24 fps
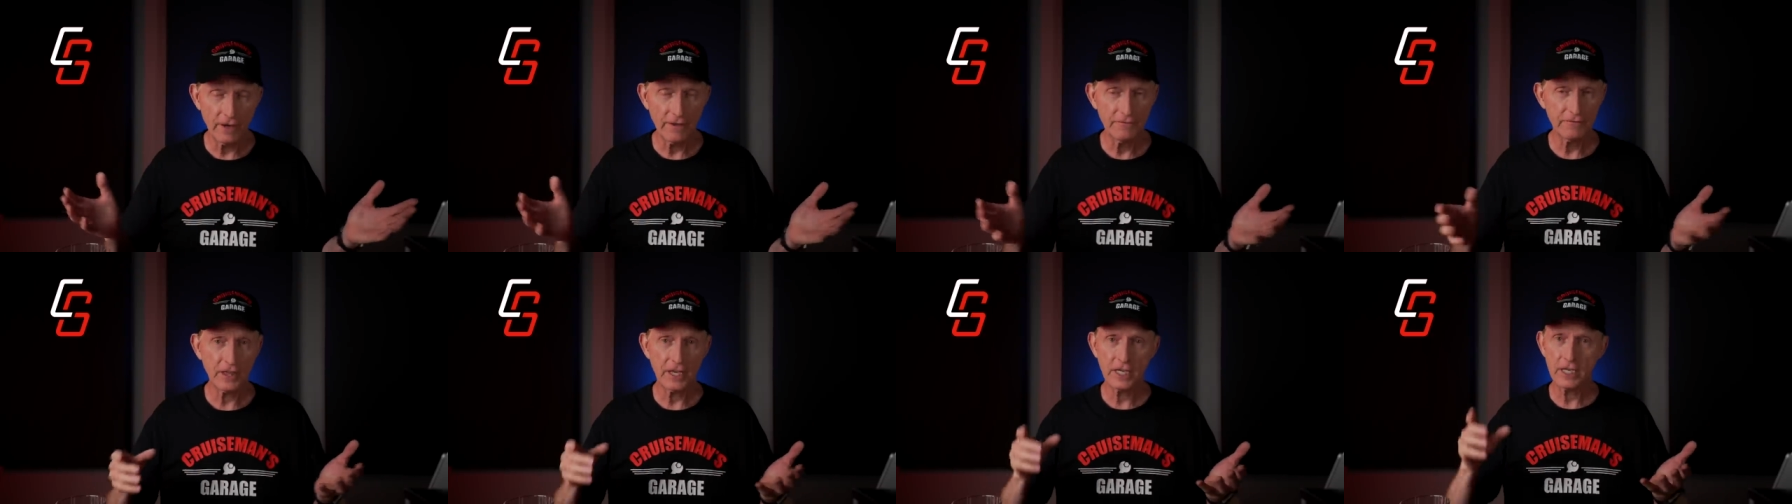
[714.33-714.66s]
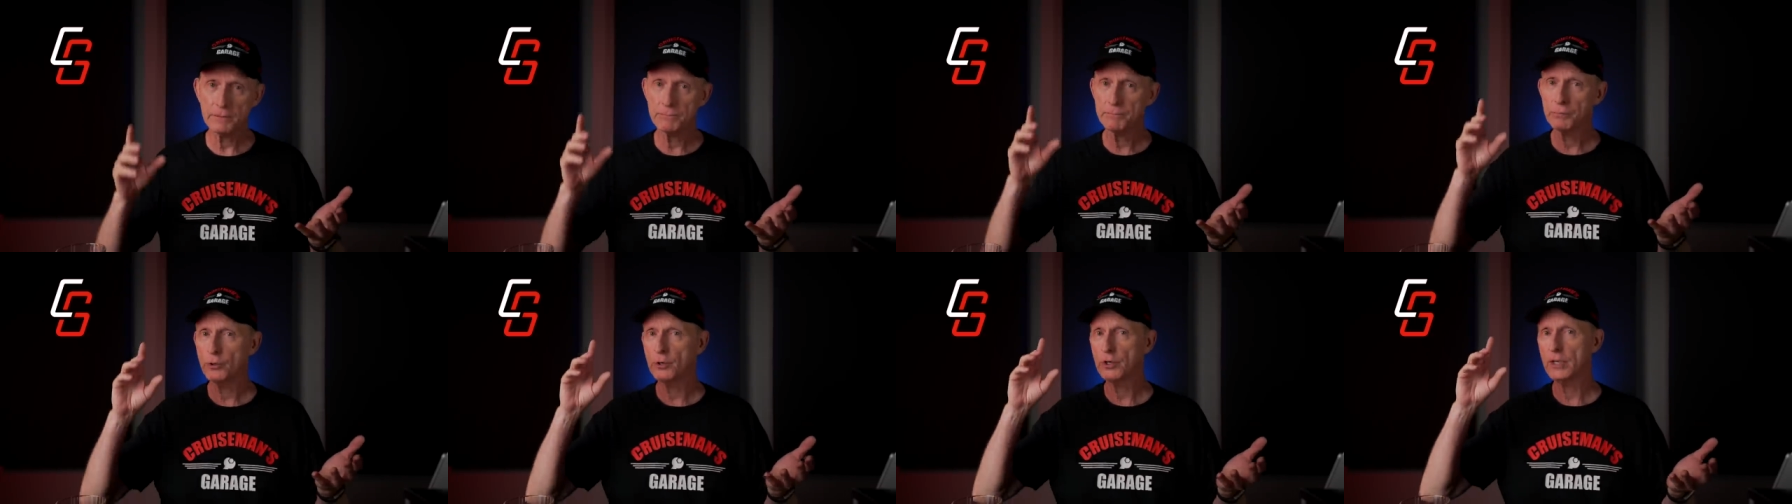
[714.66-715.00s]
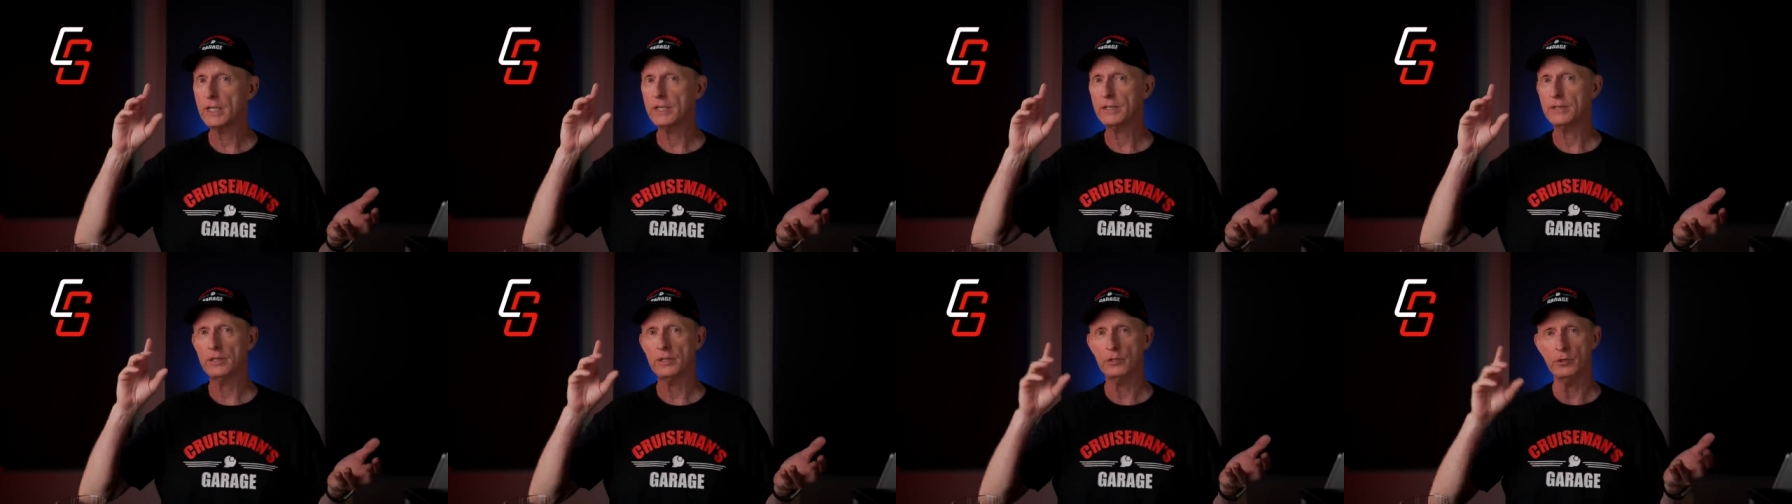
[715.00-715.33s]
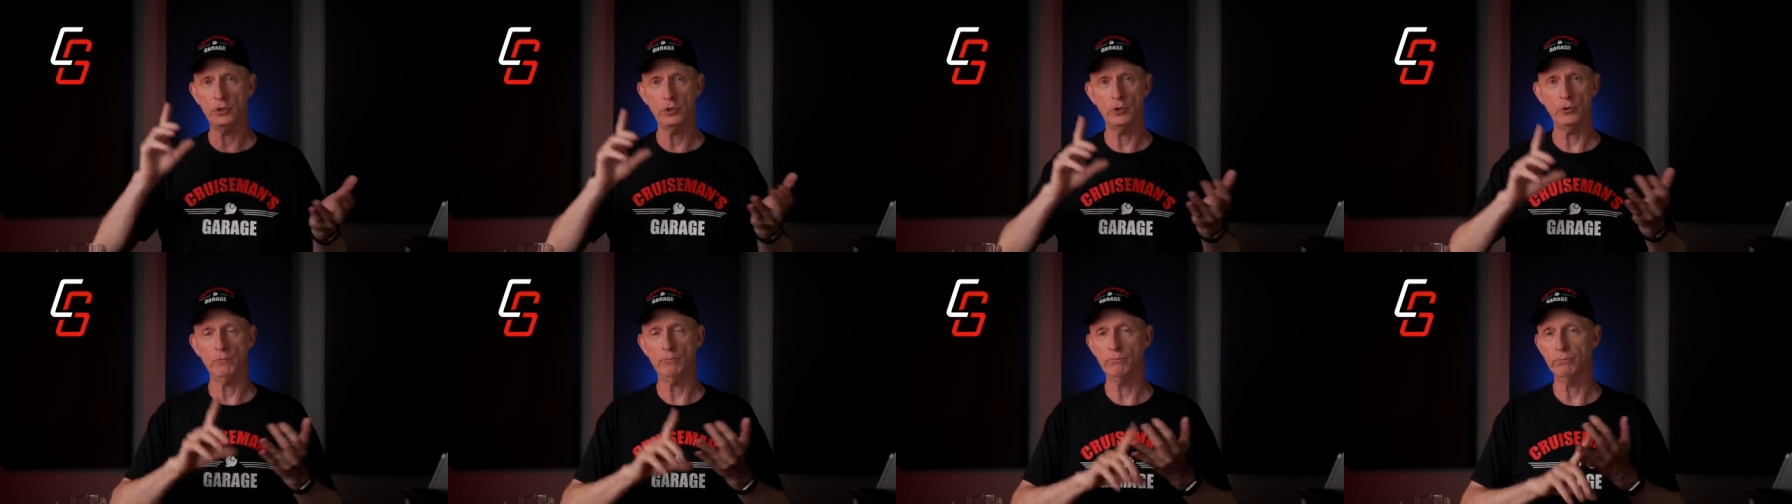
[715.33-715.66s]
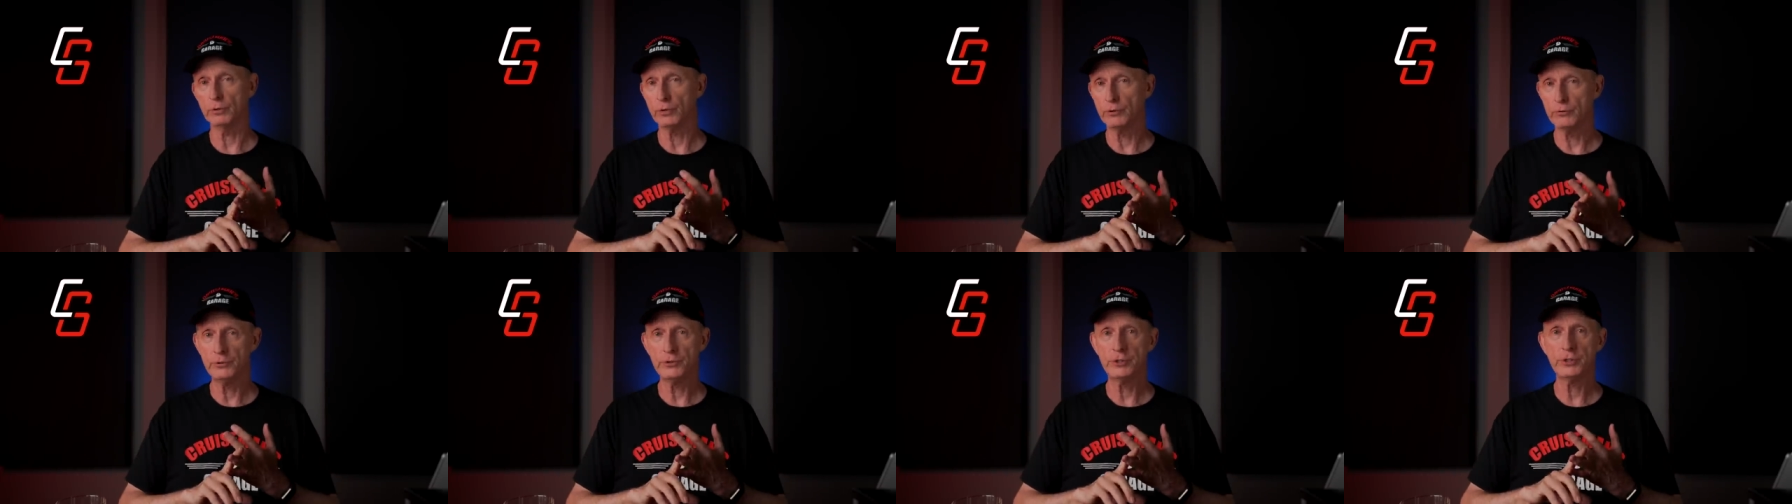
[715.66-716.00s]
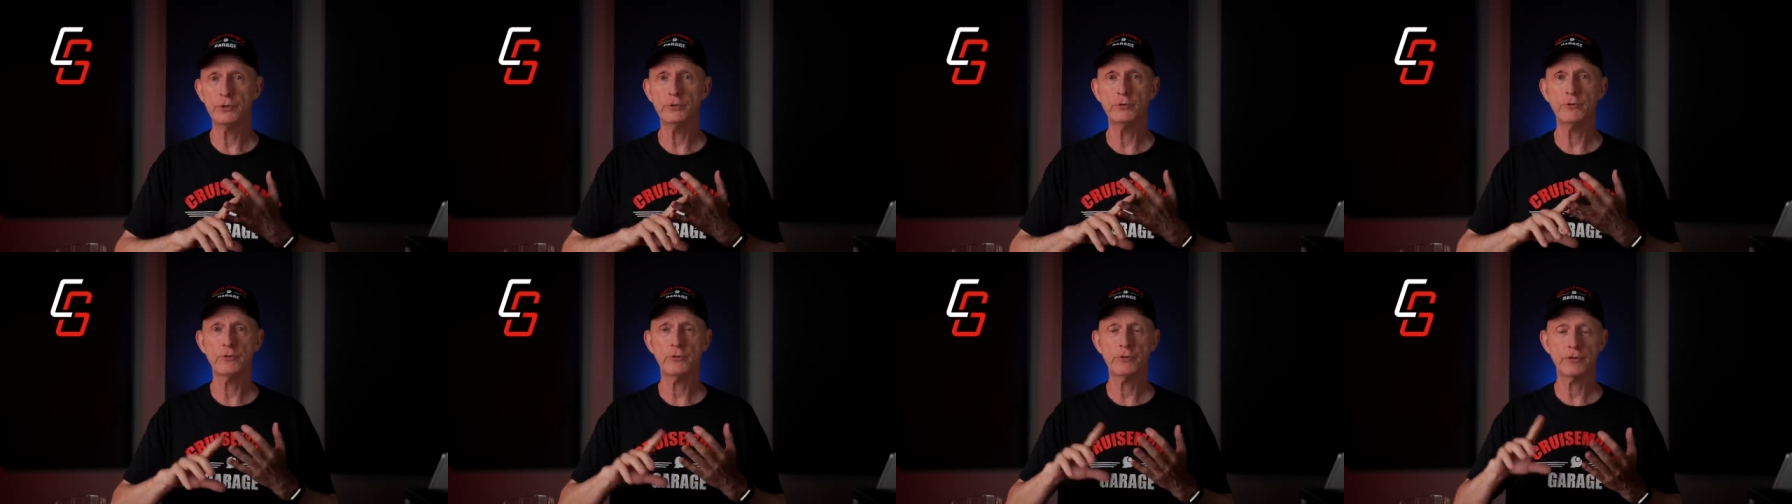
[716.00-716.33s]
If they had put in the new
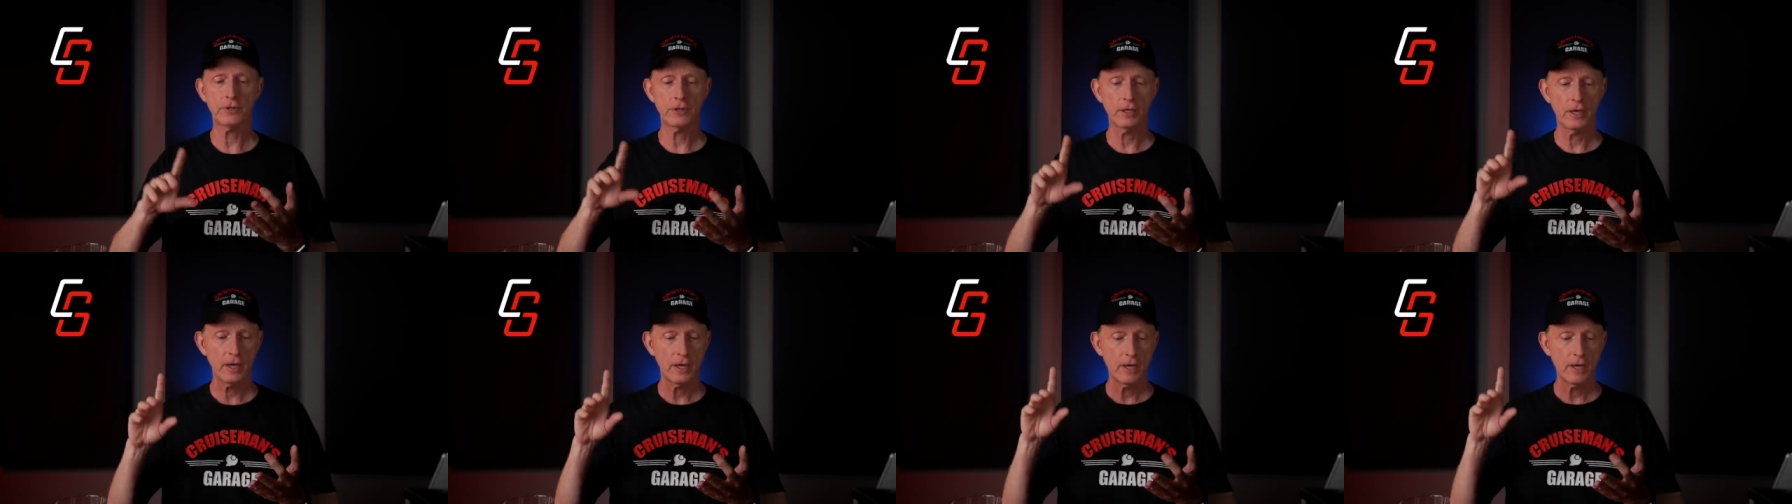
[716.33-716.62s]
Bluetooth,